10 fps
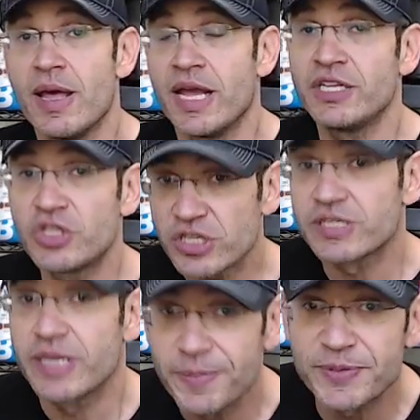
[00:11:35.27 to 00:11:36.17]
It
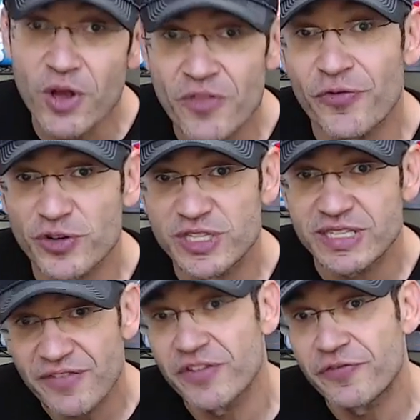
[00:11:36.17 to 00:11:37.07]
just keeps on for
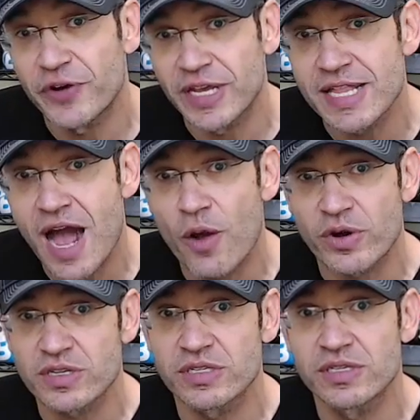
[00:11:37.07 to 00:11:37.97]
7 freaking
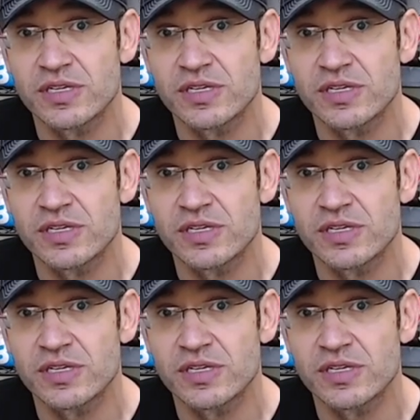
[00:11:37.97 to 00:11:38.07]
hours.